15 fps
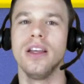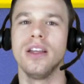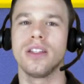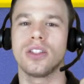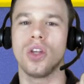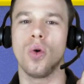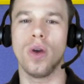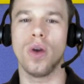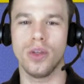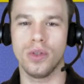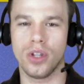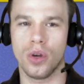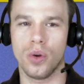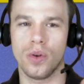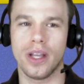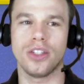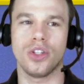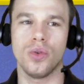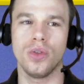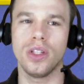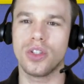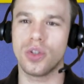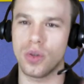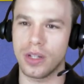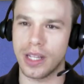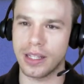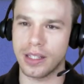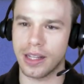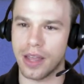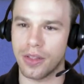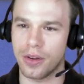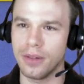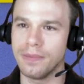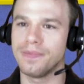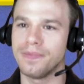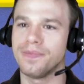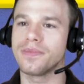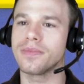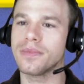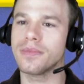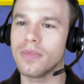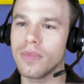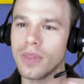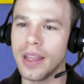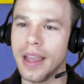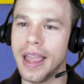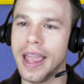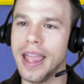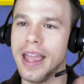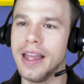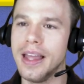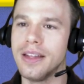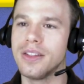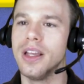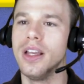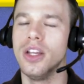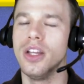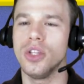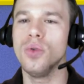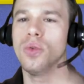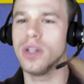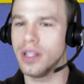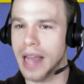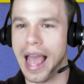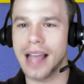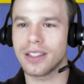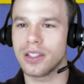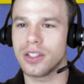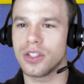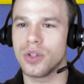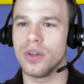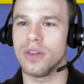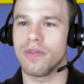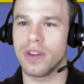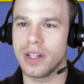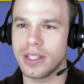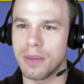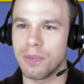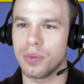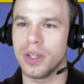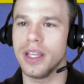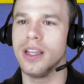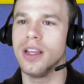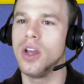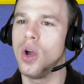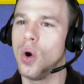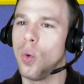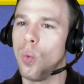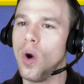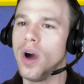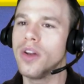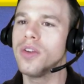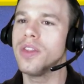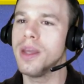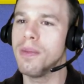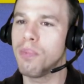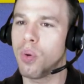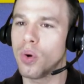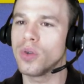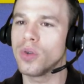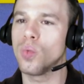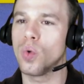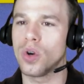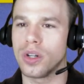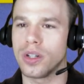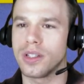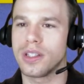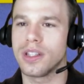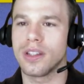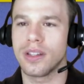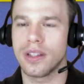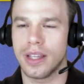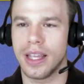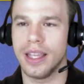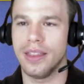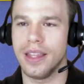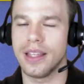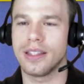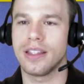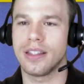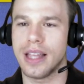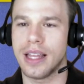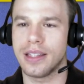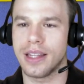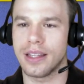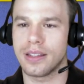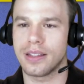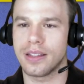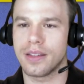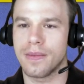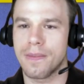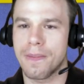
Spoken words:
So what you do is you and the student get together, and you could ask the student very simply, what are the important words in this sentence?